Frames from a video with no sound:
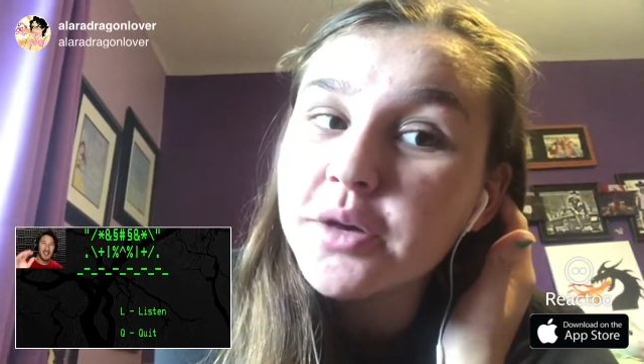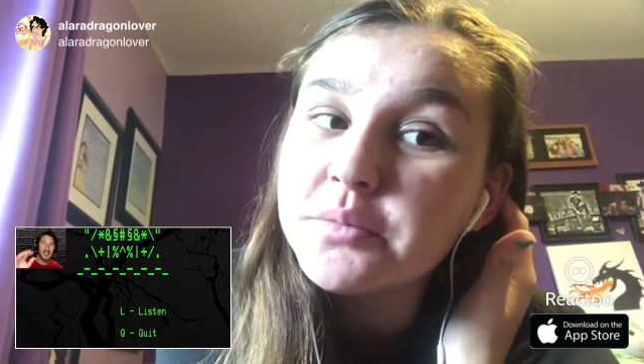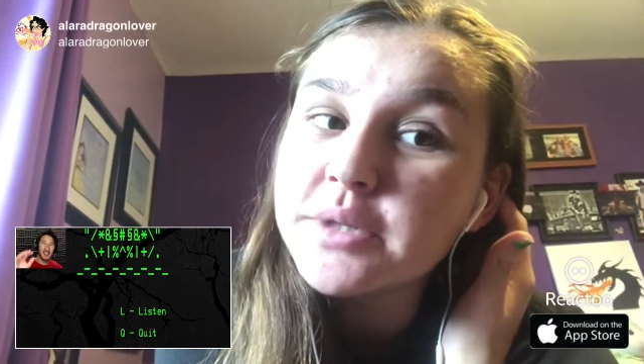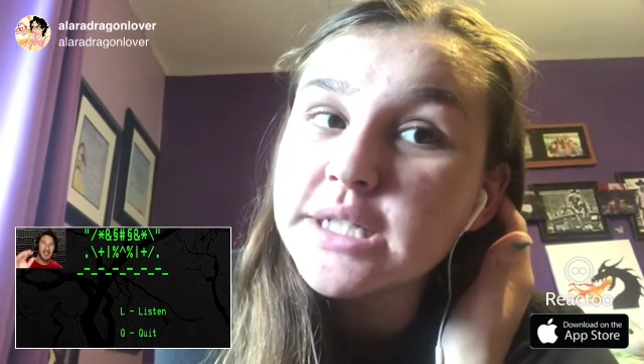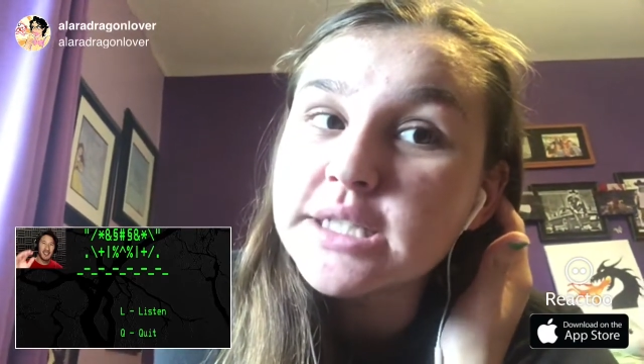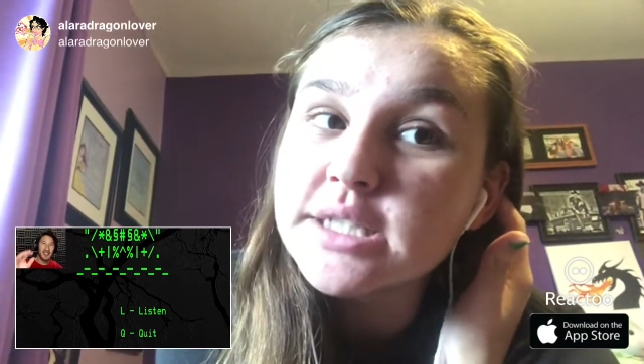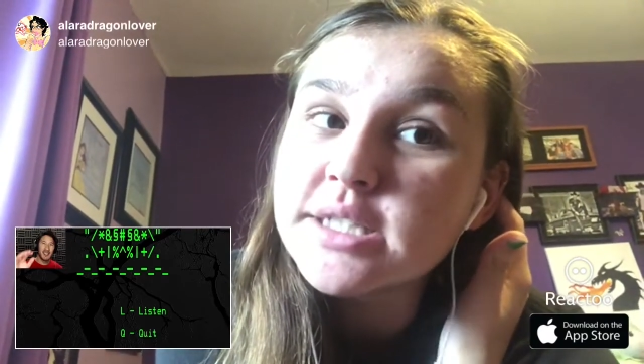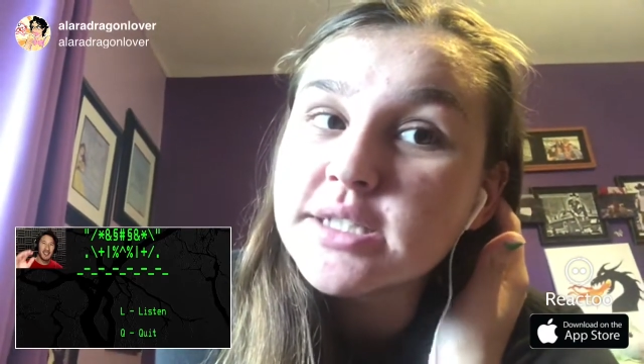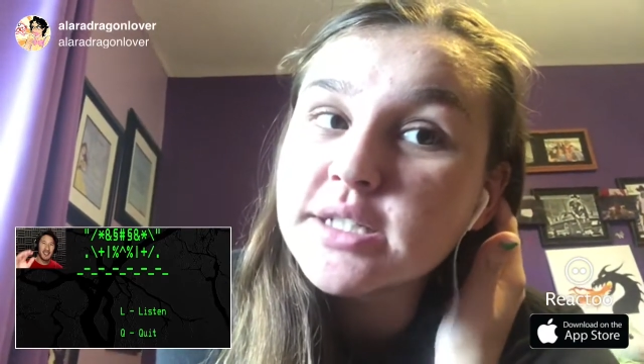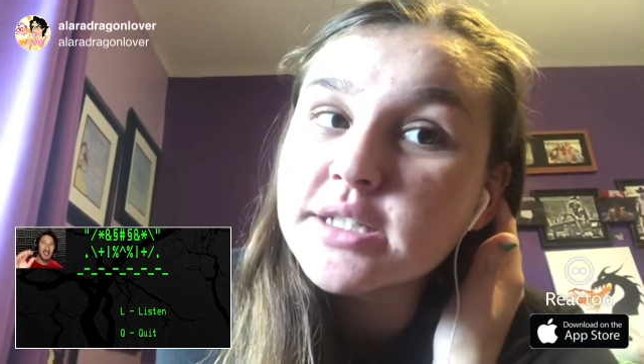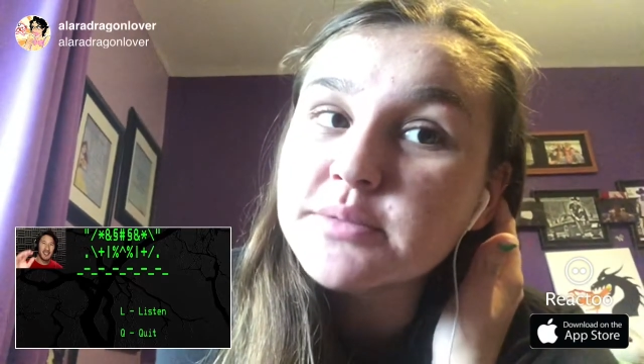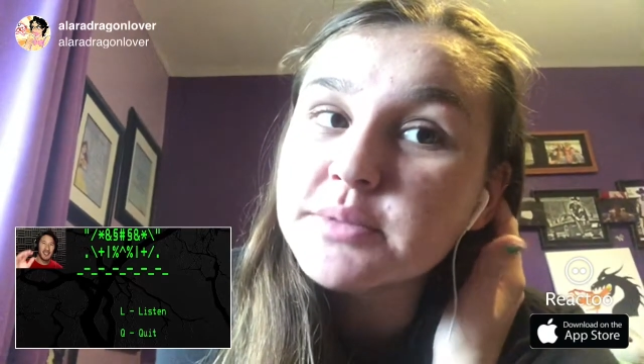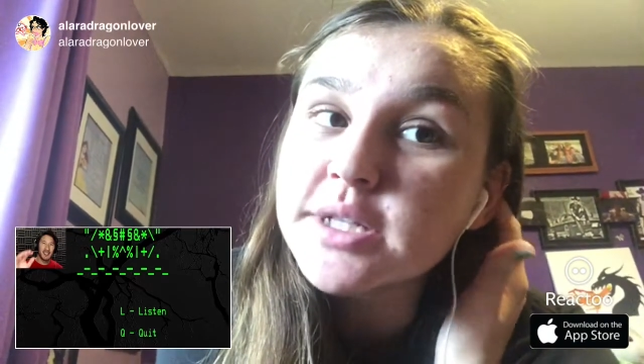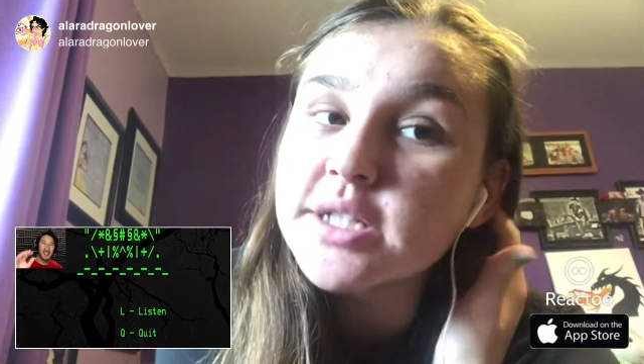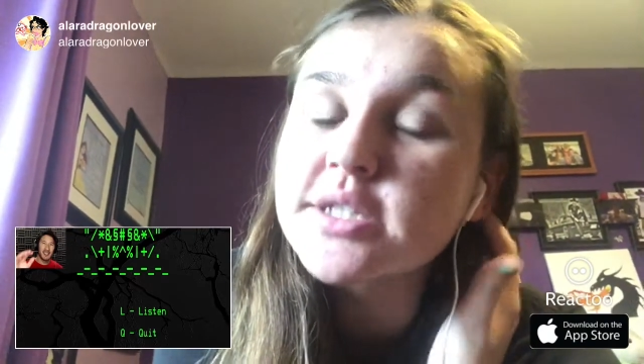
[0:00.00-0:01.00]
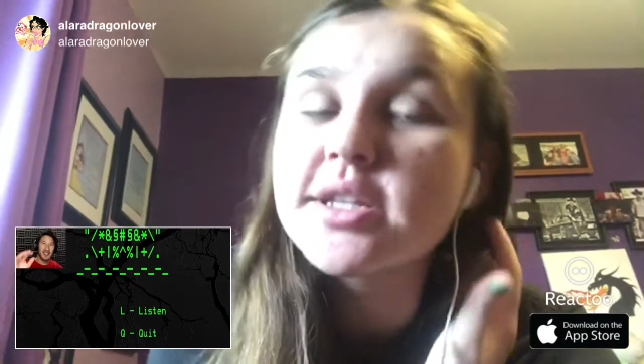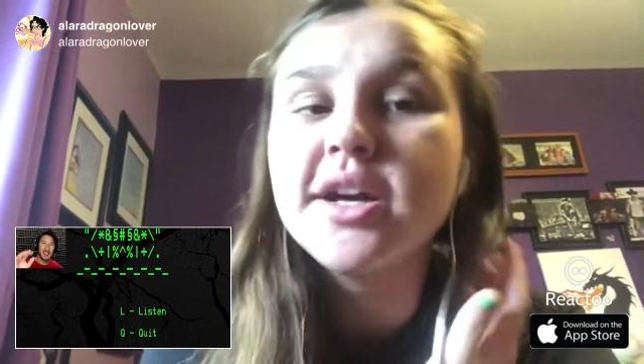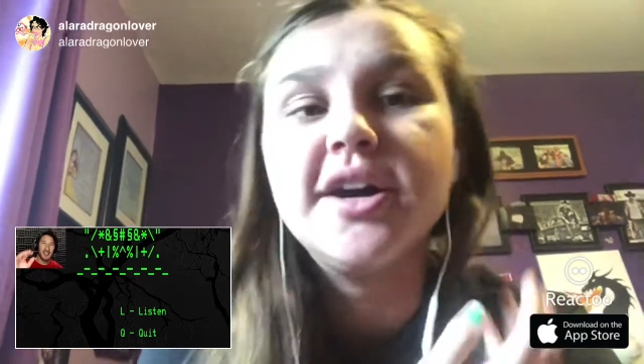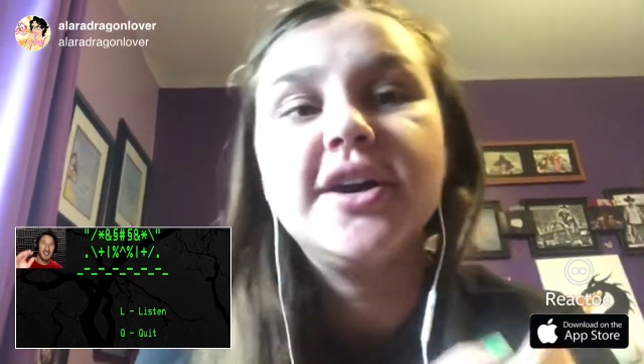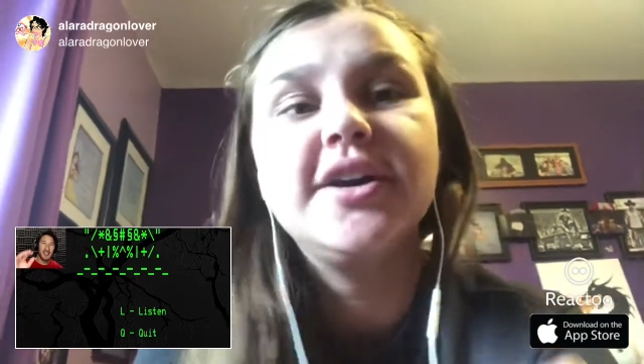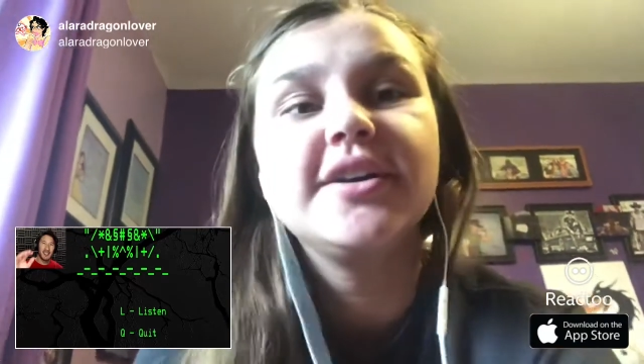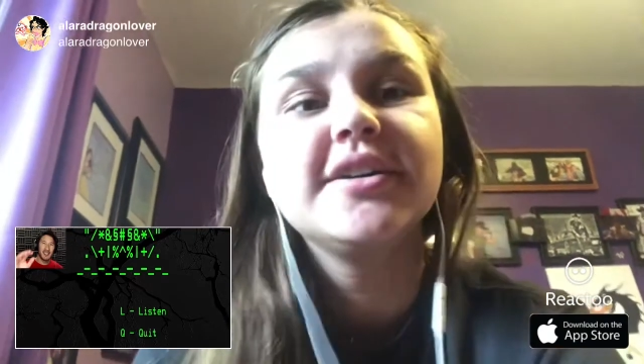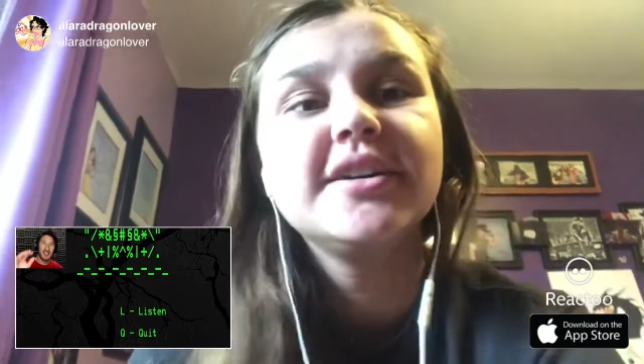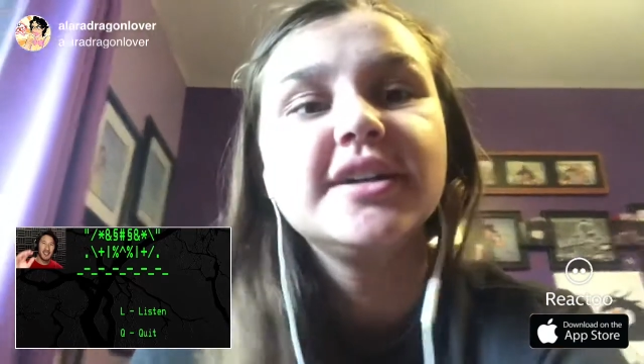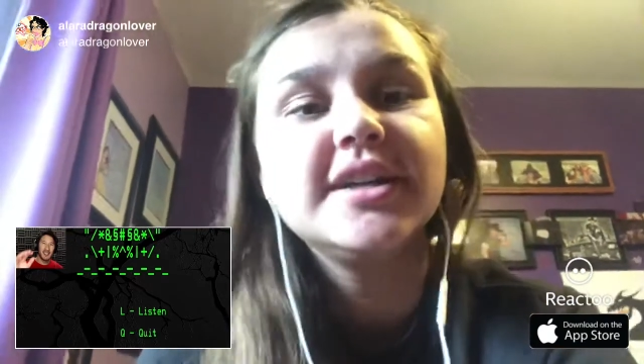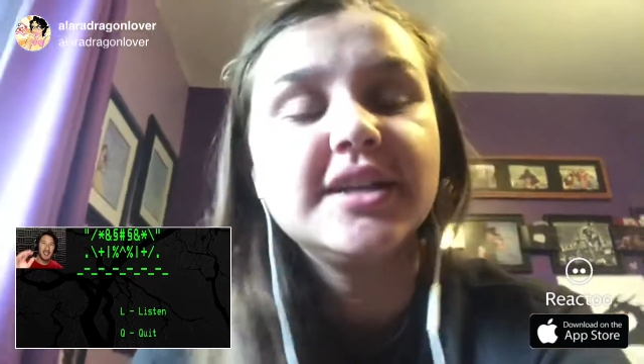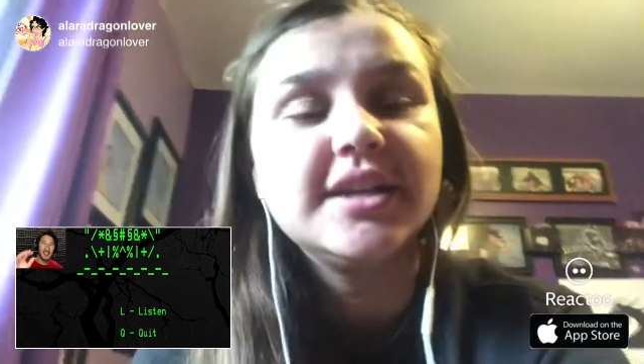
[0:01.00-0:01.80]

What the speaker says: It's 6 minutes long,